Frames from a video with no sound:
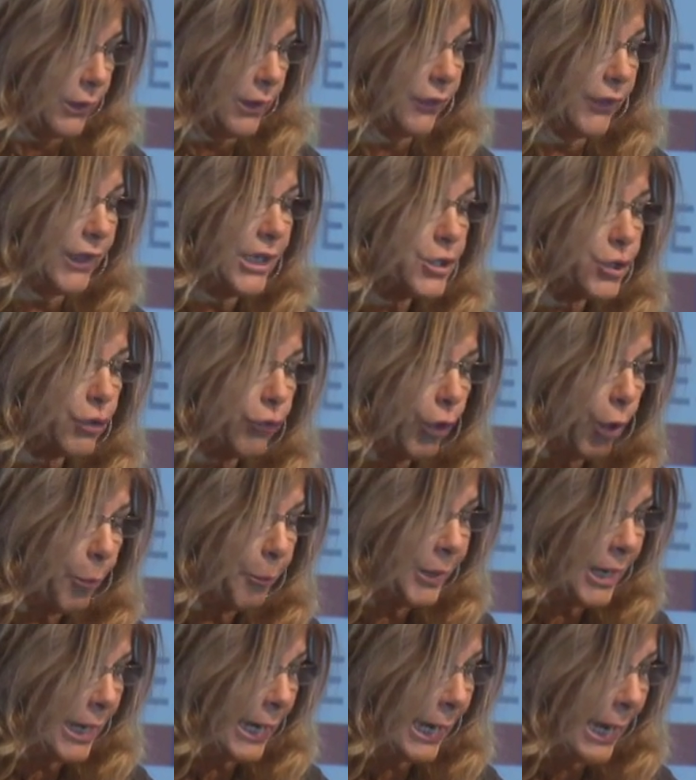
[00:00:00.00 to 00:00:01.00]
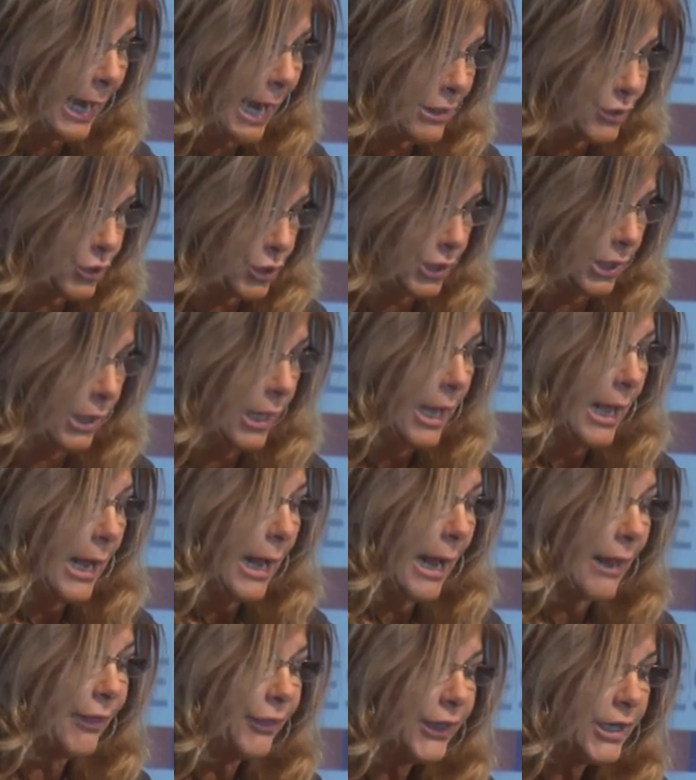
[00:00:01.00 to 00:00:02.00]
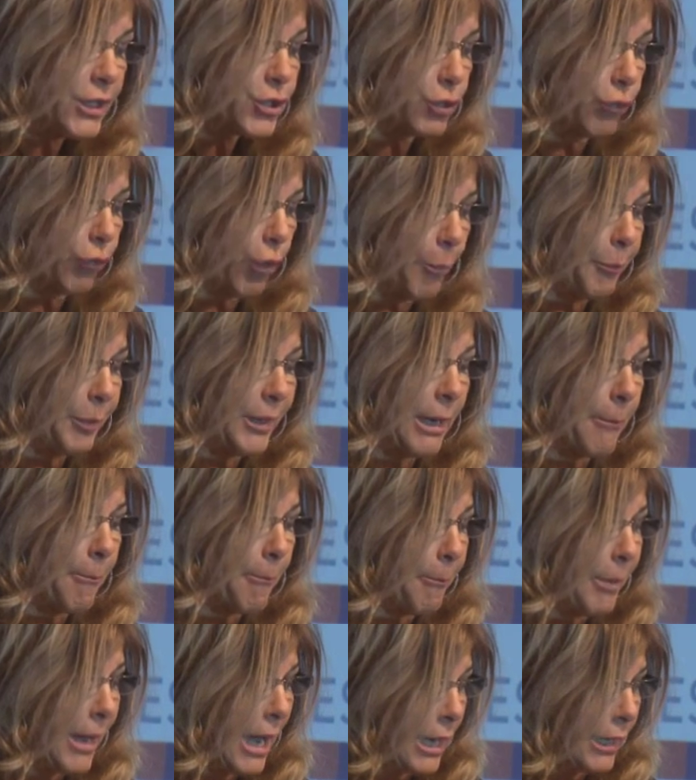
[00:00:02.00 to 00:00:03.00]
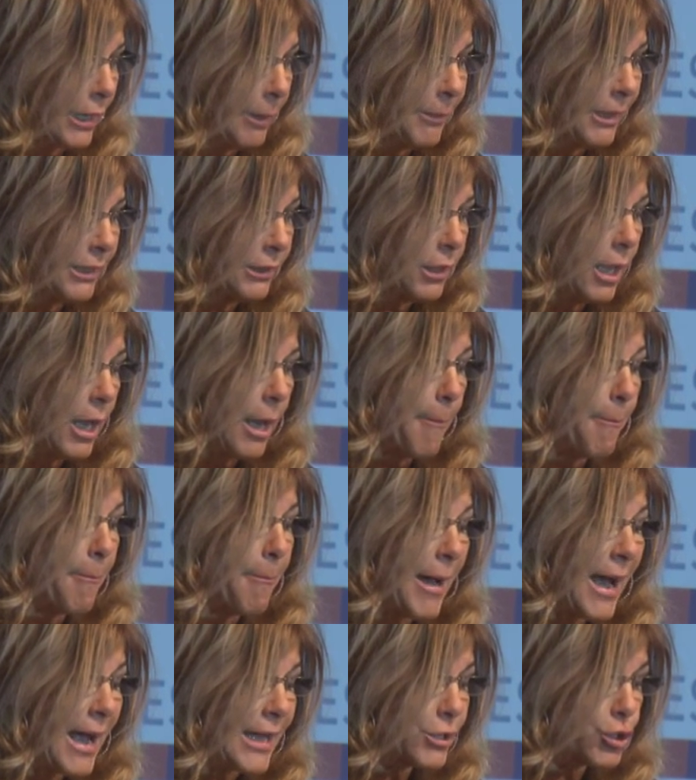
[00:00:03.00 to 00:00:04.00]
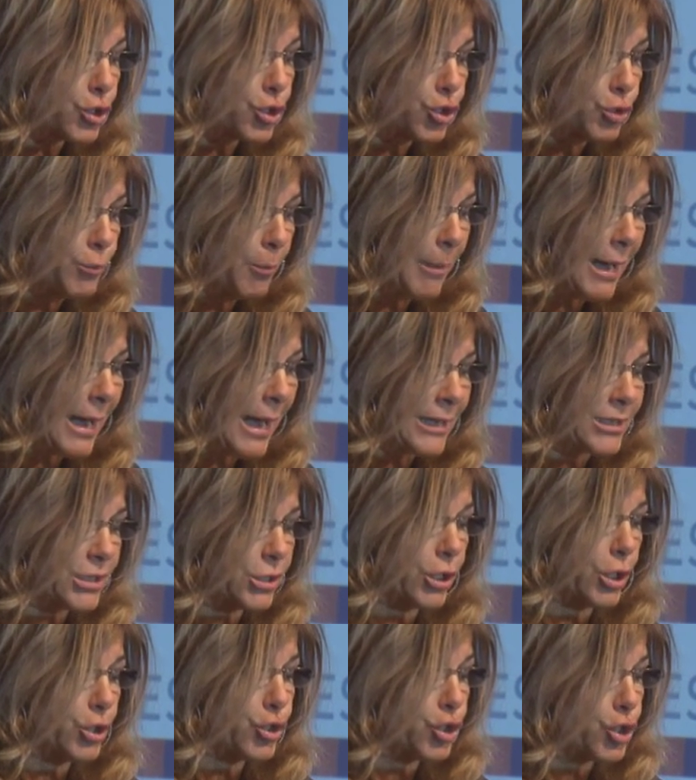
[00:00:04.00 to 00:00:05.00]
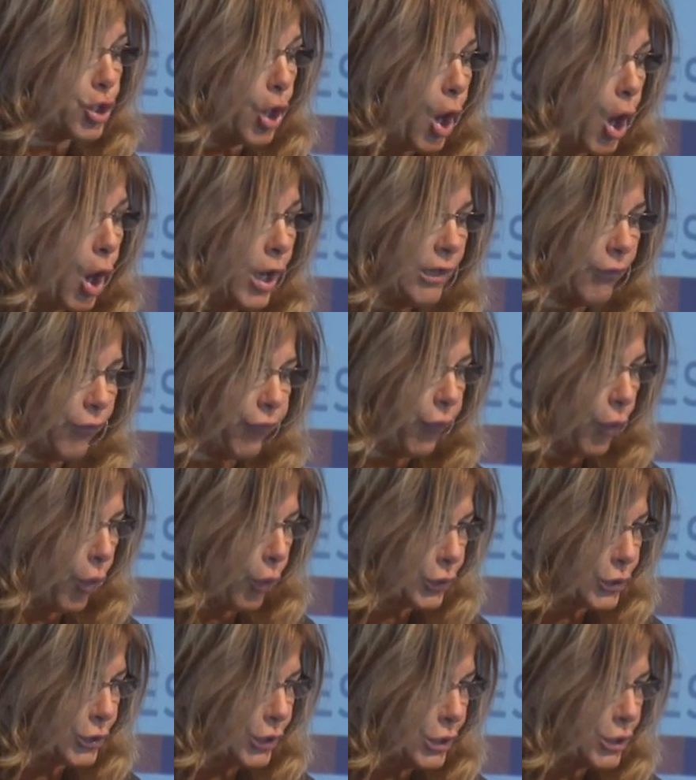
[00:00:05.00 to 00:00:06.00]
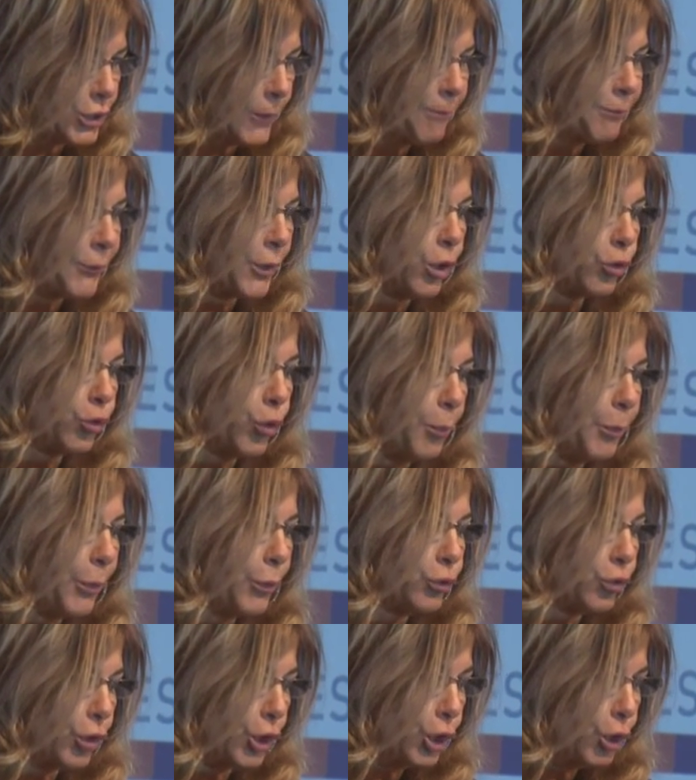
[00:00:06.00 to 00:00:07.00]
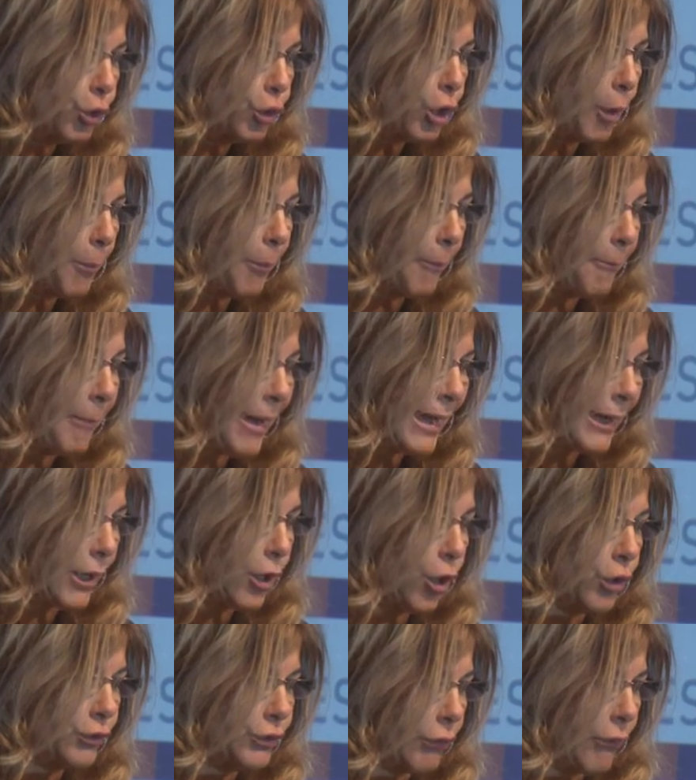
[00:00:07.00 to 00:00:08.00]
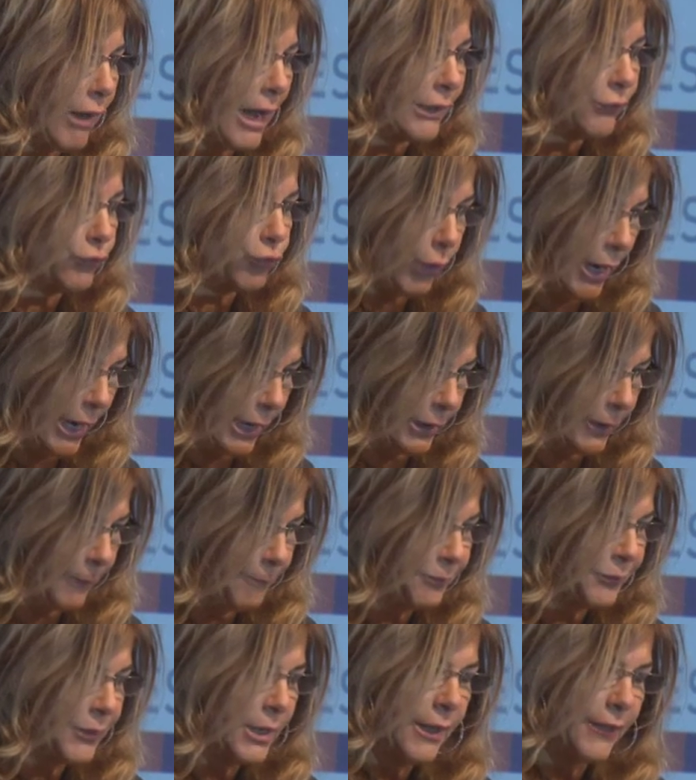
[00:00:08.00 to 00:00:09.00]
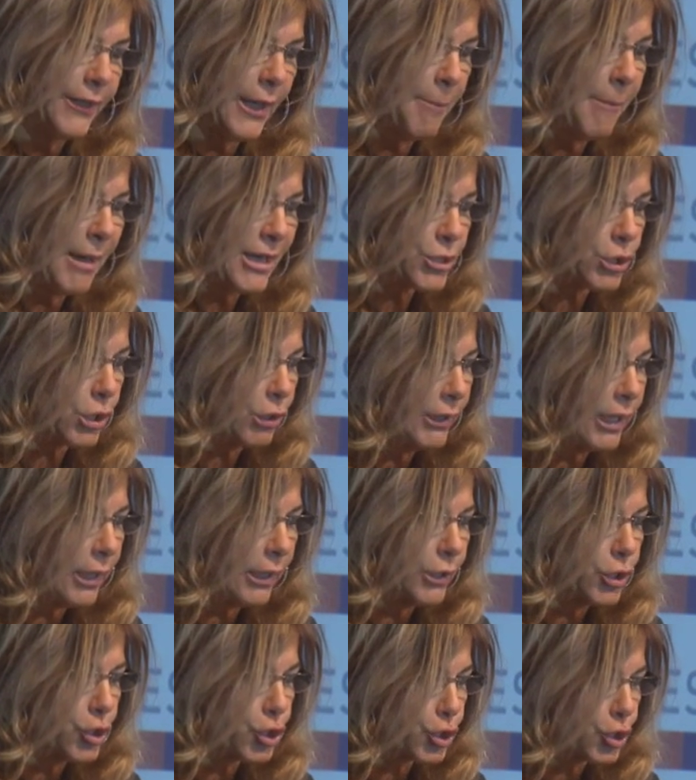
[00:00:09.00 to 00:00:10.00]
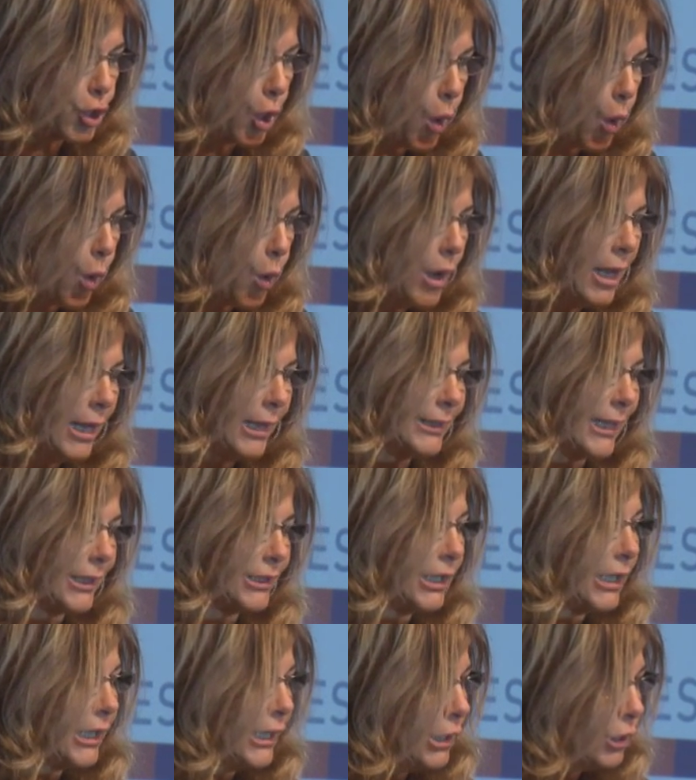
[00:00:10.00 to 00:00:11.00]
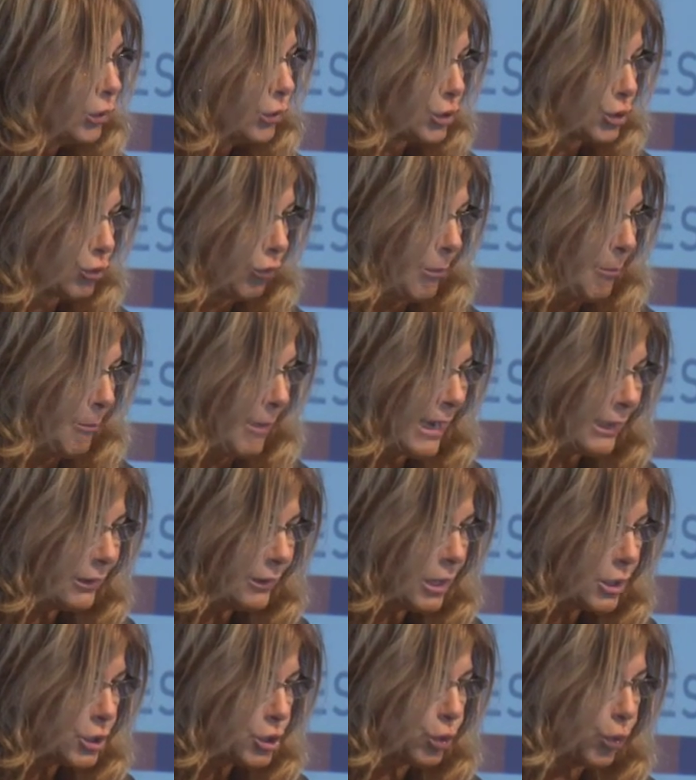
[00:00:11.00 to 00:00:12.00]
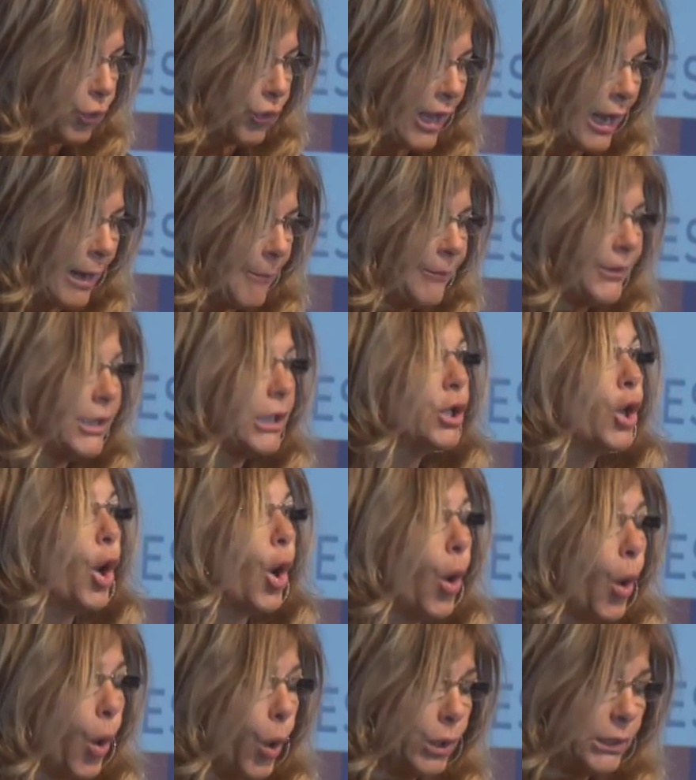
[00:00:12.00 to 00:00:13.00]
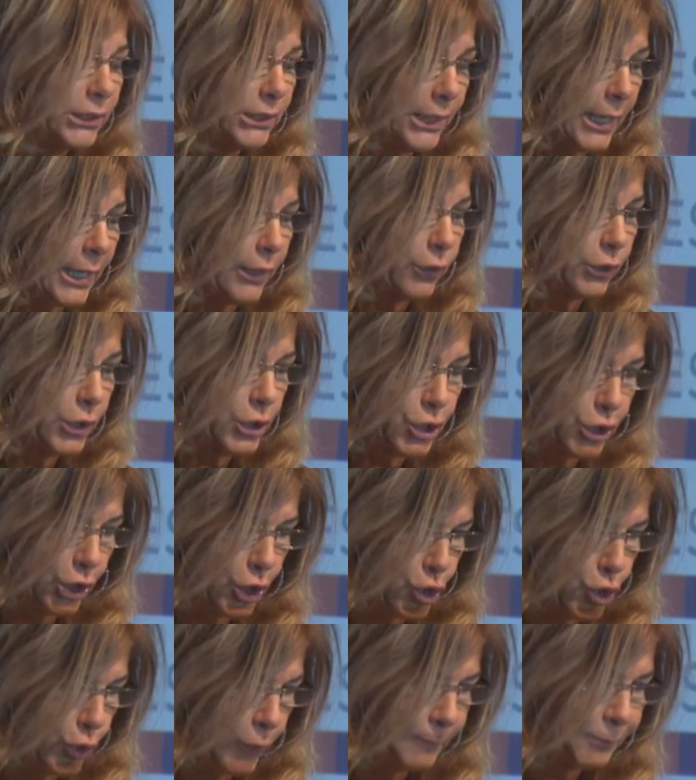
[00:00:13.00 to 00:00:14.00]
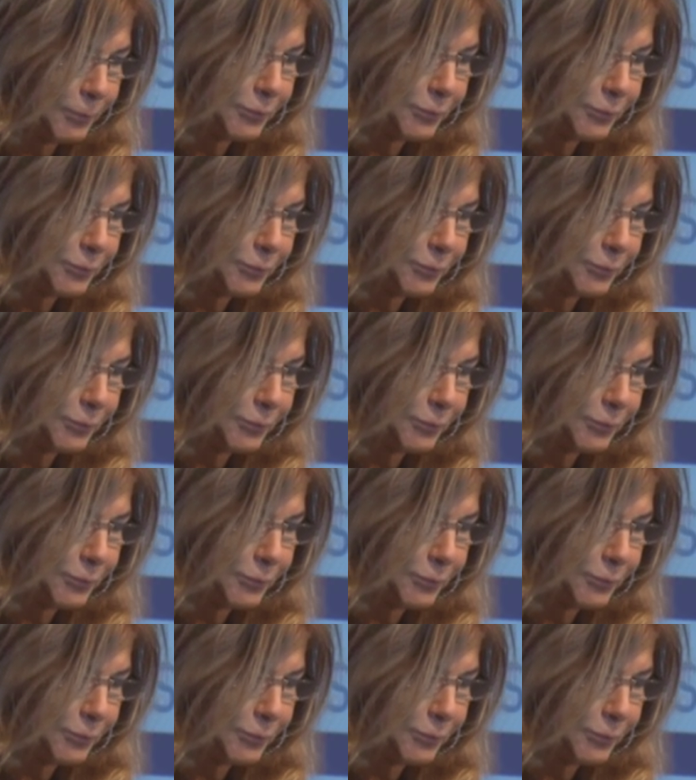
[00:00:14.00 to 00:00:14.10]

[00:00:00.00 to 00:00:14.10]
this European Council, and this European Parliament must join forces to put Europe back on the right track. They must clearly show that industry matters to them in all their decisions.